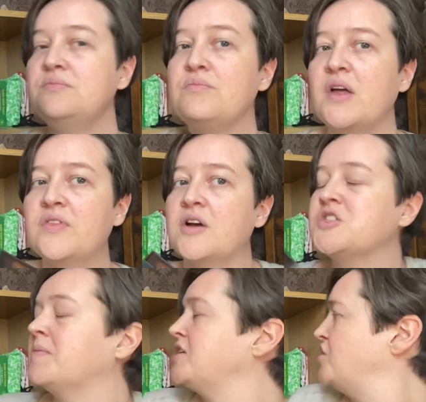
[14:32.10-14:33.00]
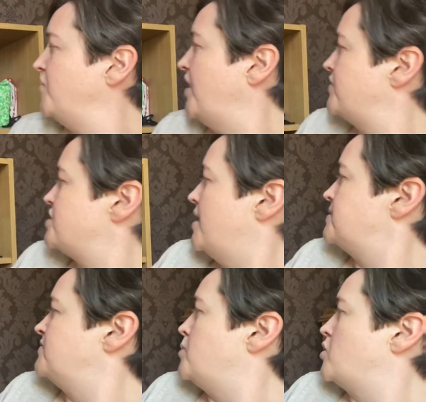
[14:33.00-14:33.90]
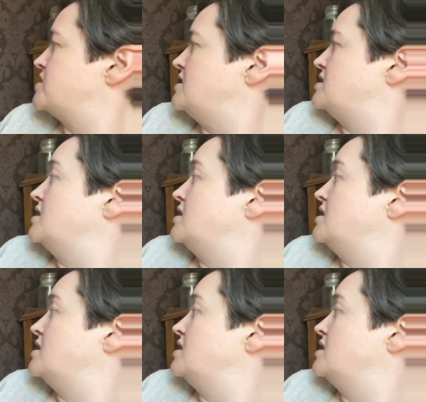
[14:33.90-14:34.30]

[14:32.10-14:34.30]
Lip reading: Those are my 2 favourite types of boxes.